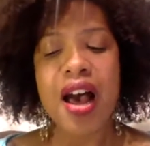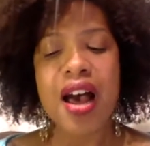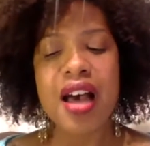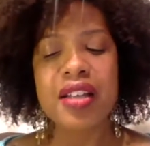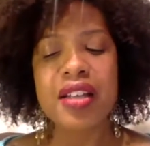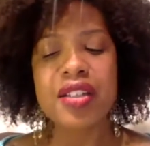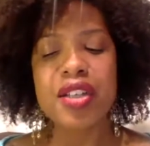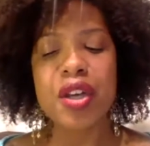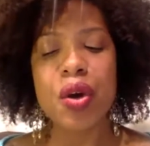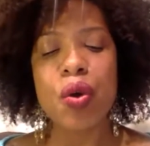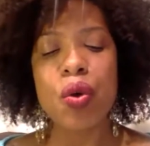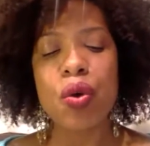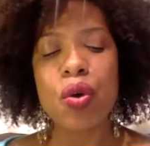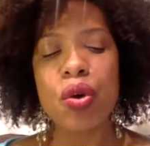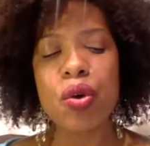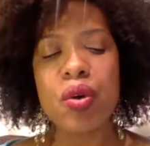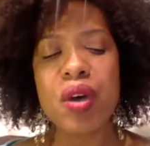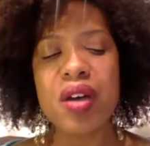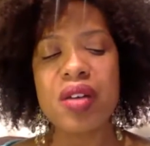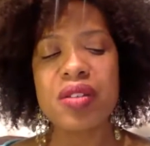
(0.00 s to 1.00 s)
So
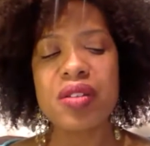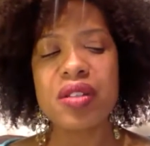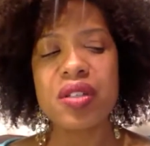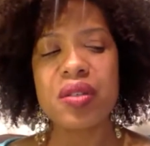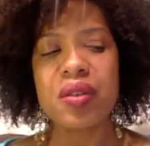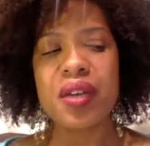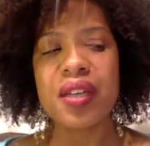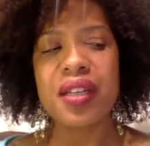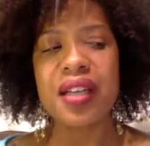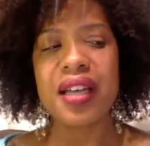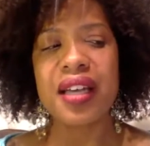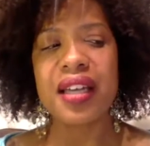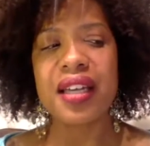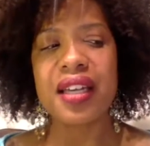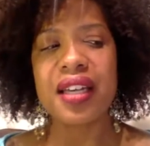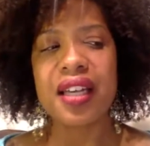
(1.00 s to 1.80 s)
who else do I like?